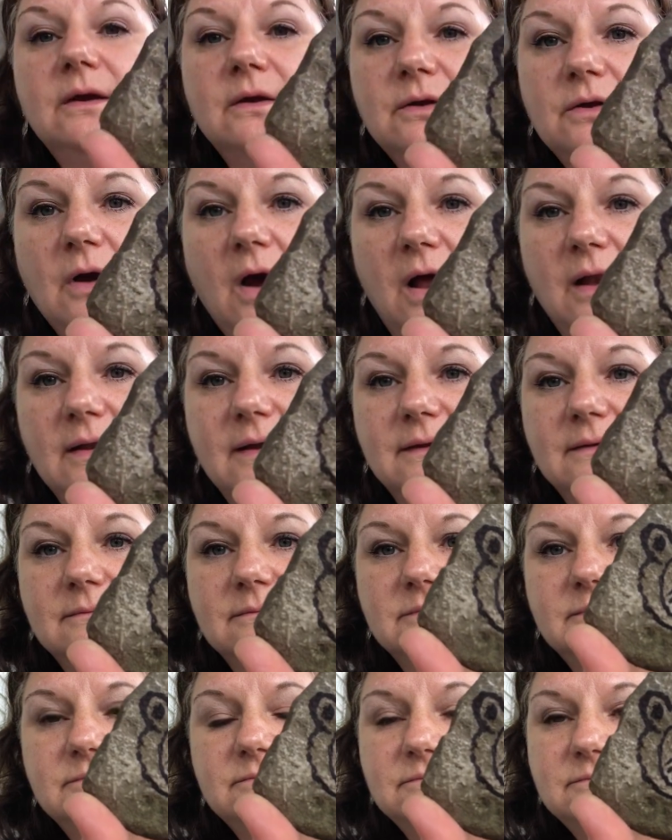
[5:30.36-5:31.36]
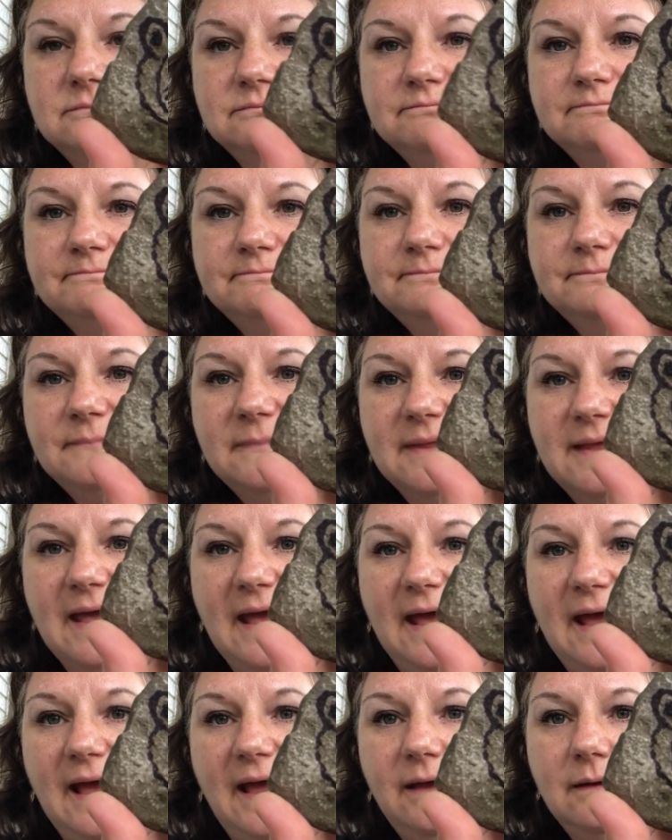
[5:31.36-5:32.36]
could call it
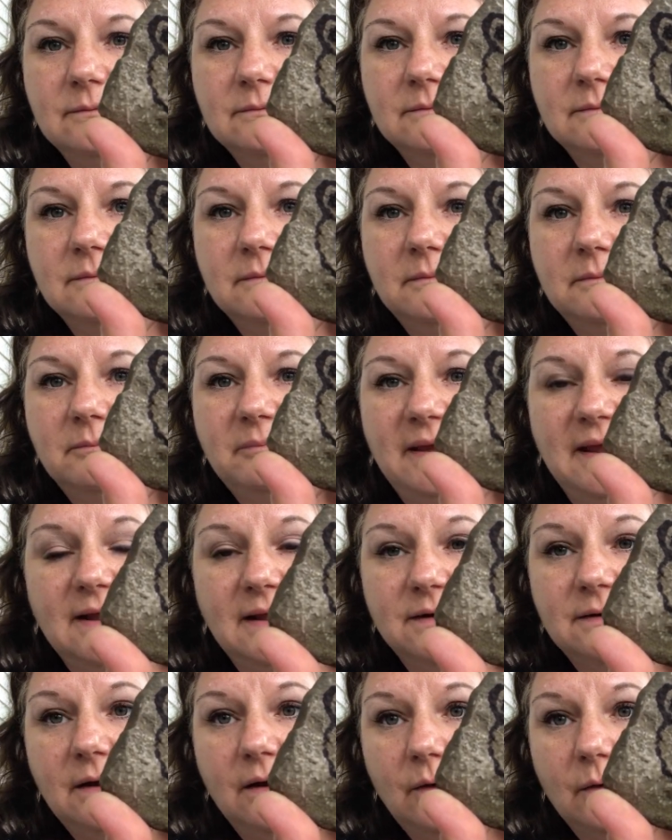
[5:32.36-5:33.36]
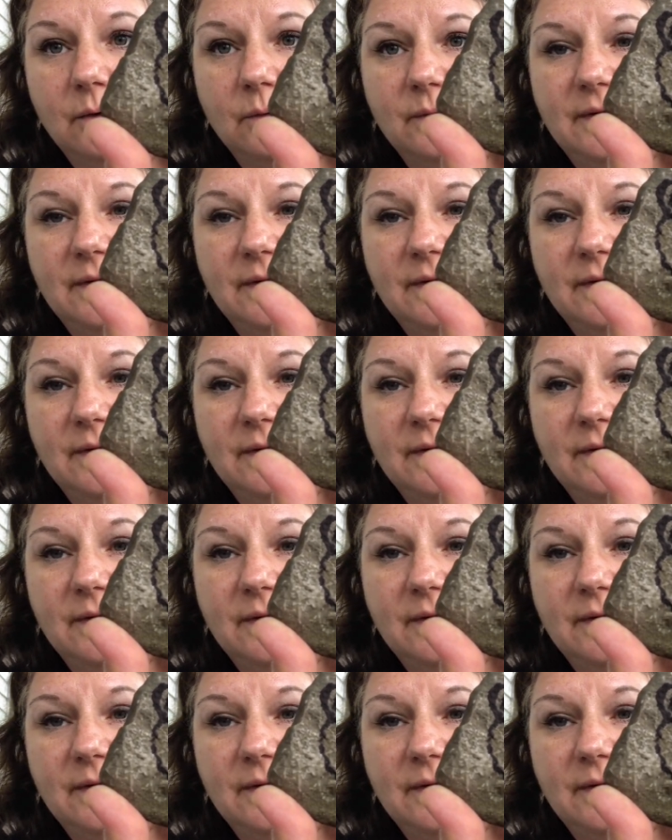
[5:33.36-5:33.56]
cat, panda, or